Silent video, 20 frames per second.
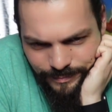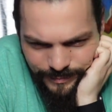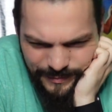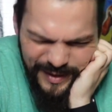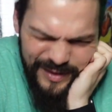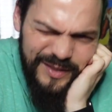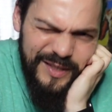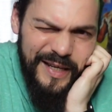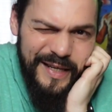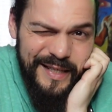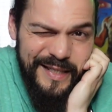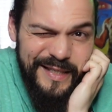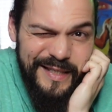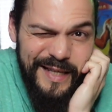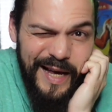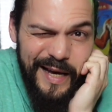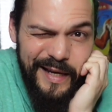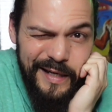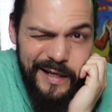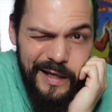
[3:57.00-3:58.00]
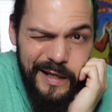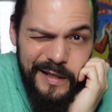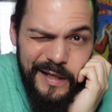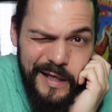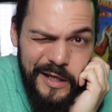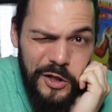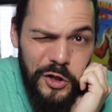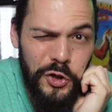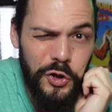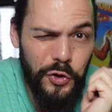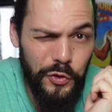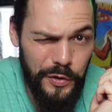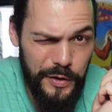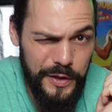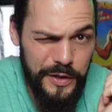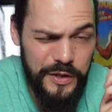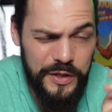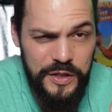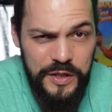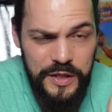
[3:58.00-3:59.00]
I'll say excited, i say
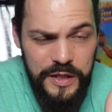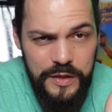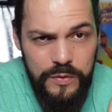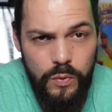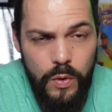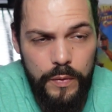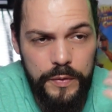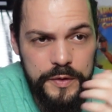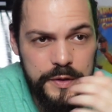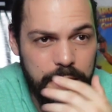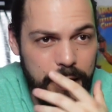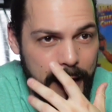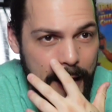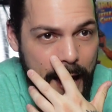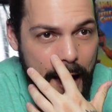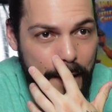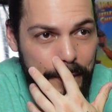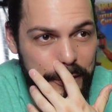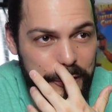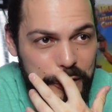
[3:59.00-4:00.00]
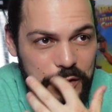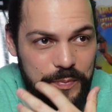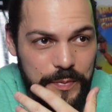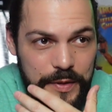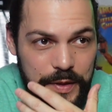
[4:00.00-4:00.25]
curious to see what was going to happen just